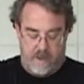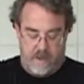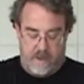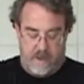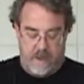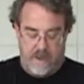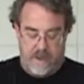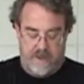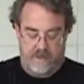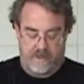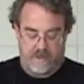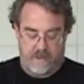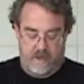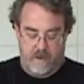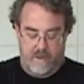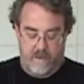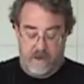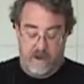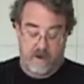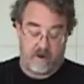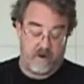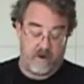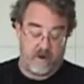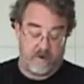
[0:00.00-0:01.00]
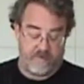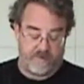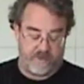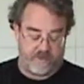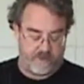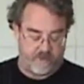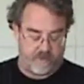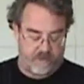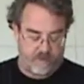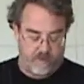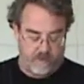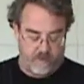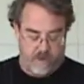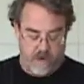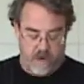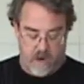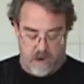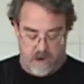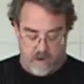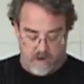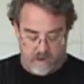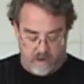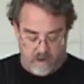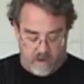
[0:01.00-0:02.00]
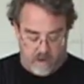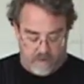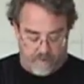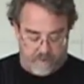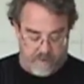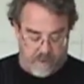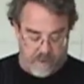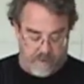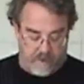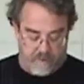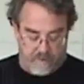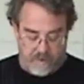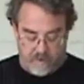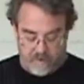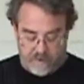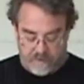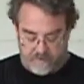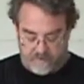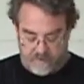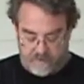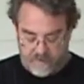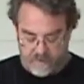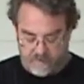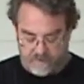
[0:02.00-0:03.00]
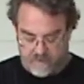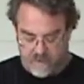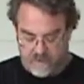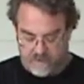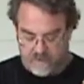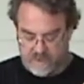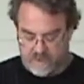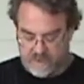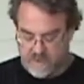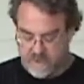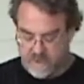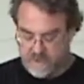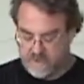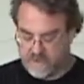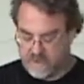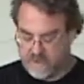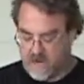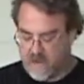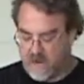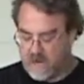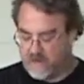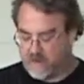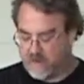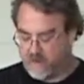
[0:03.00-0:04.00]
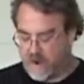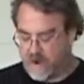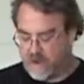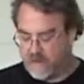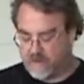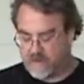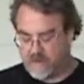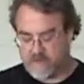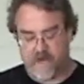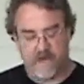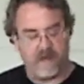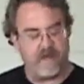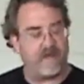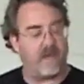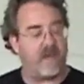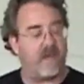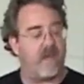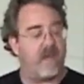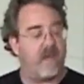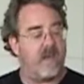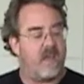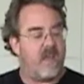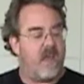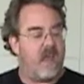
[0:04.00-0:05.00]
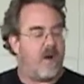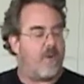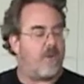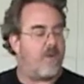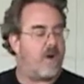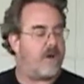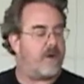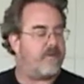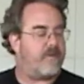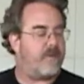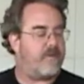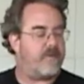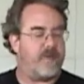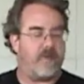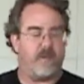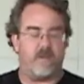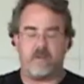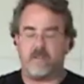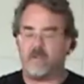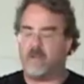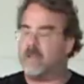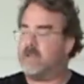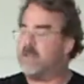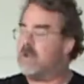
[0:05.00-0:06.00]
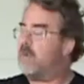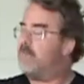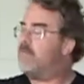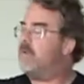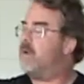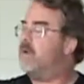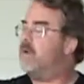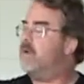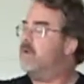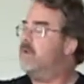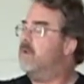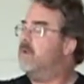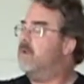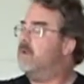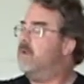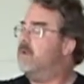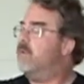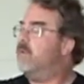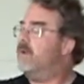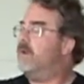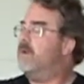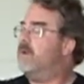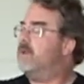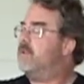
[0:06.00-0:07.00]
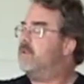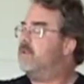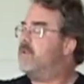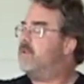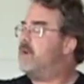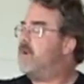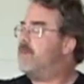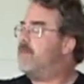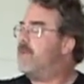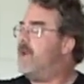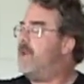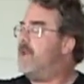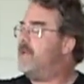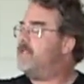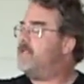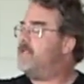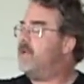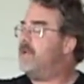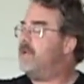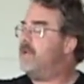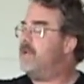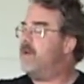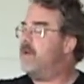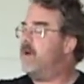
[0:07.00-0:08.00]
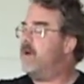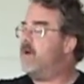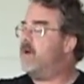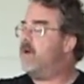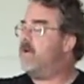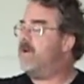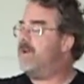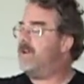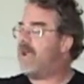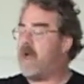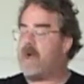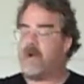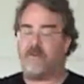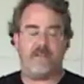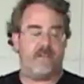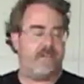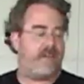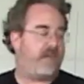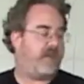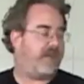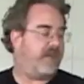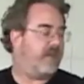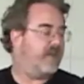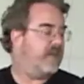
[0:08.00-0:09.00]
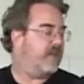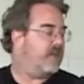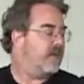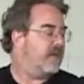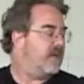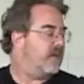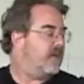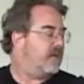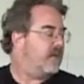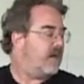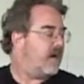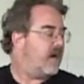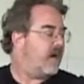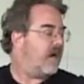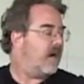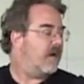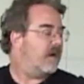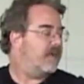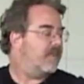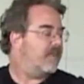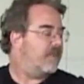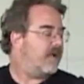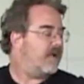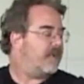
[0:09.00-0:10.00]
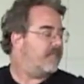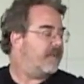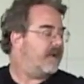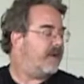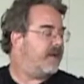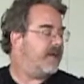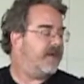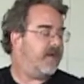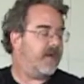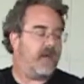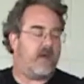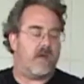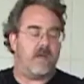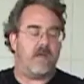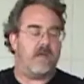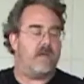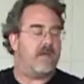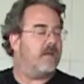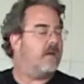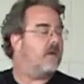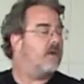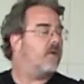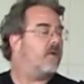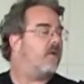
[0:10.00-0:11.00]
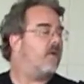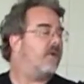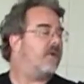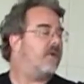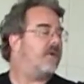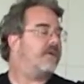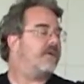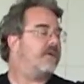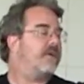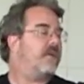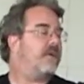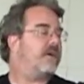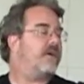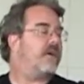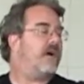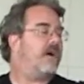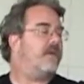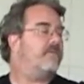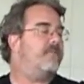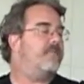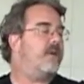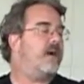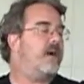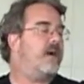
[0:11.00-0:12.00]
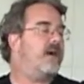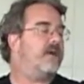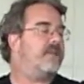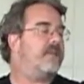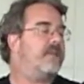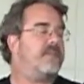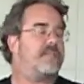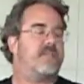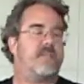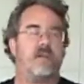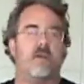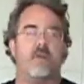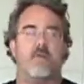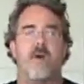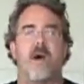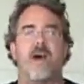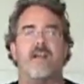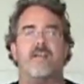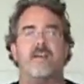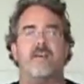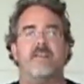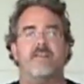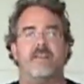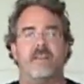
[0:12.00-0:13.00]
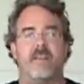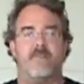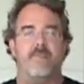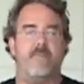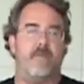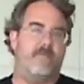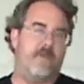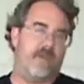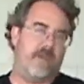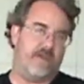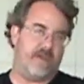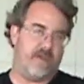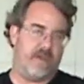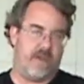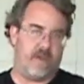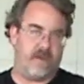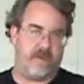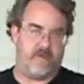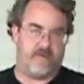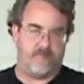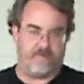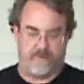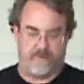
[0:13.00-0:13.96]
And I don't know if it's true or not, but most of his buildings he designed around this idea. And one of them that you can look up on, well, you can look up Antonio Gaudi on Wikipedia, or you can look up the Sagrada de Familia.